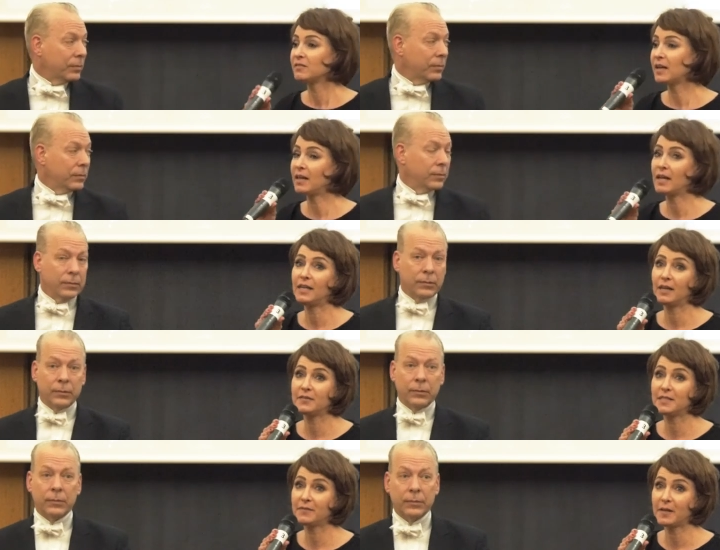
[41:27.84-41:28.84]
Speaker 1: Well, I
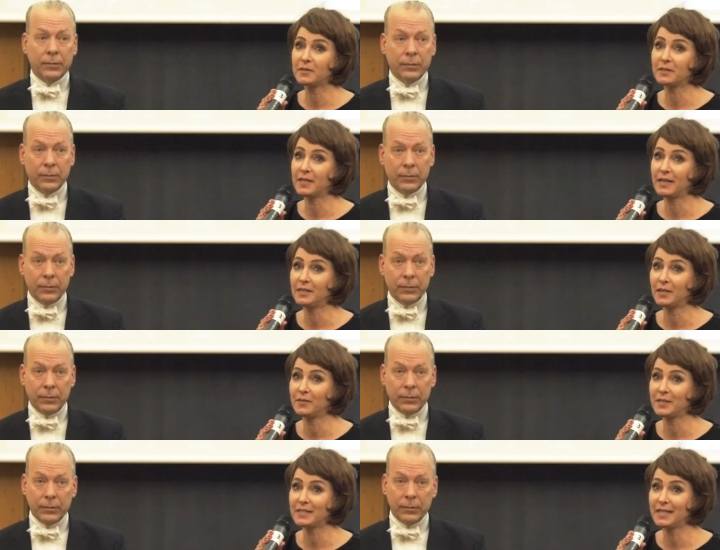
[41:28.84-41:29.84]
love the Fountainhead.
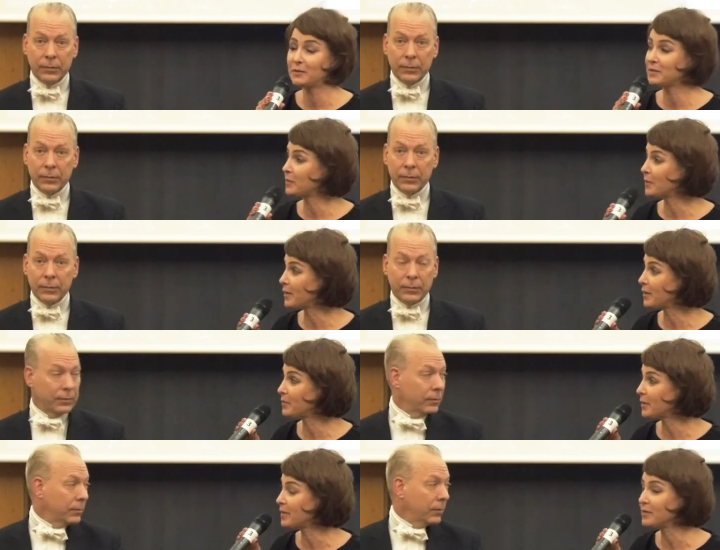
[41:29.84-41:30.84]
Obviously, I was very,
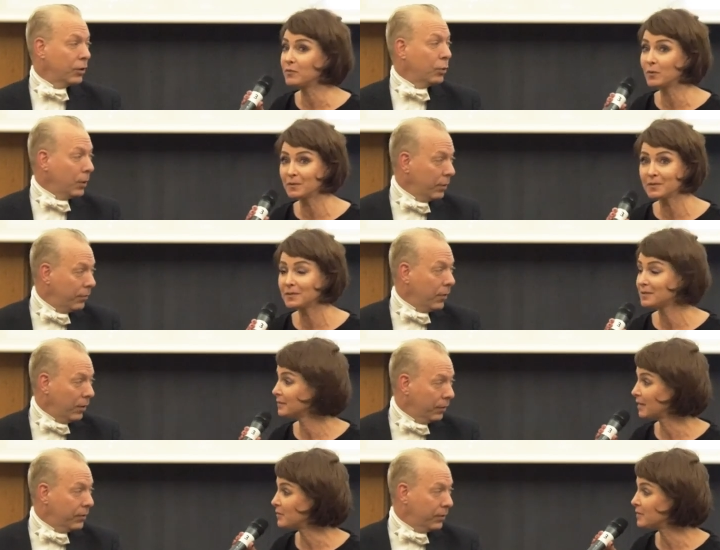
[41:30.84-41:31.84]
very involved.
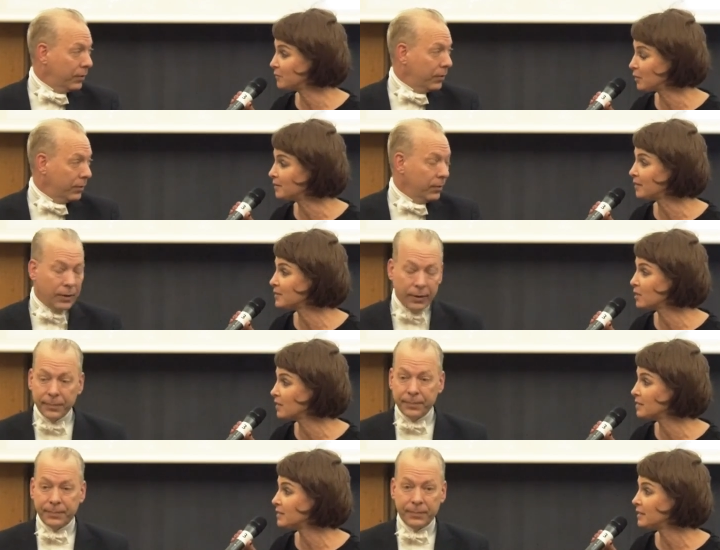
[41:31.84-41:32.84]
I was involved. I was
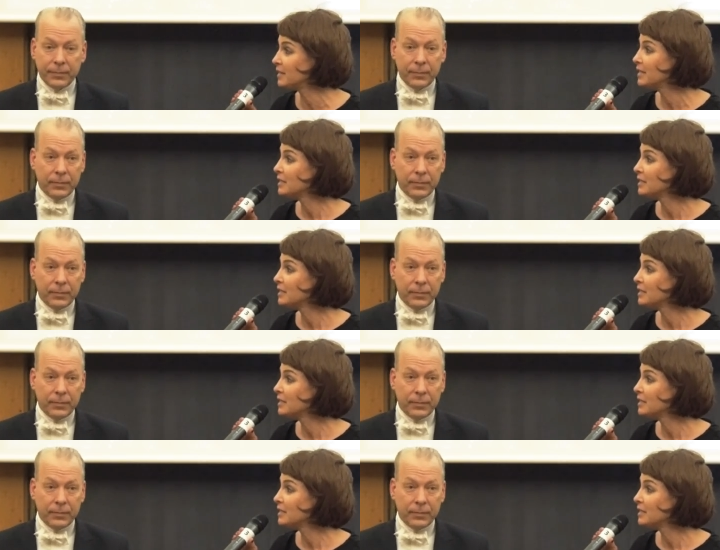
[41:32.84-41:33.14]
on the